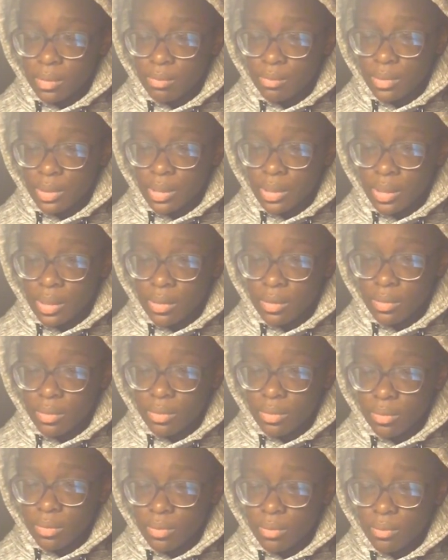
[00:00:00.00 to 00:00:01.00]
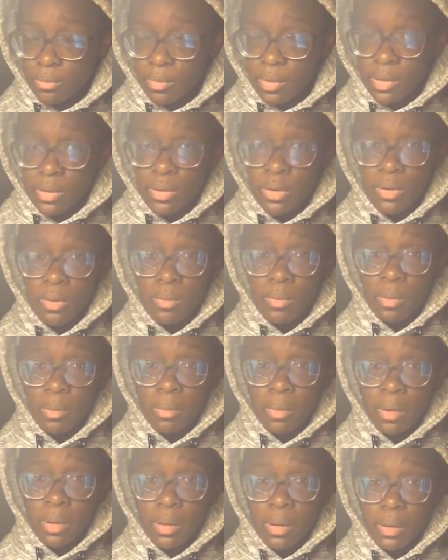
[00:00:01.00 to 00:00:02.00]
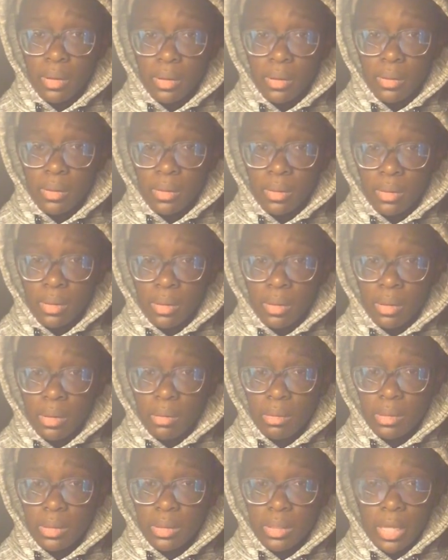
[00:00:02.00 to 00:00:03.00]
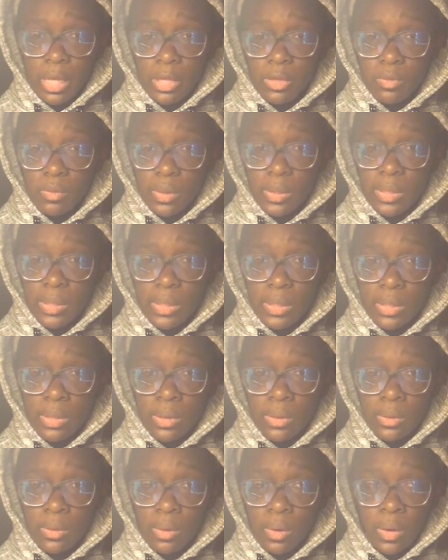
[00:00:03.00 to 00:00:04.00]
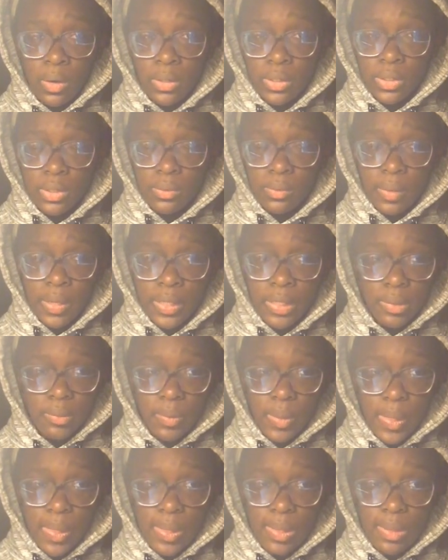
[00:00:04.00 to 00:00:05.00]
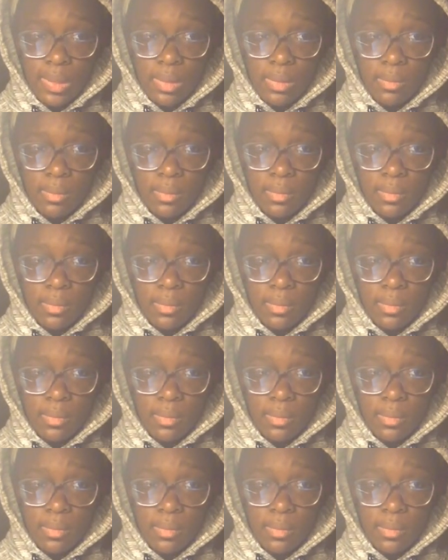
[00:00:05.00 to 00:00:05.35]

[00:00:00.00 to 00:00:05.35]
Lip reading: Because we know we're wrong, yet we still argue anyways.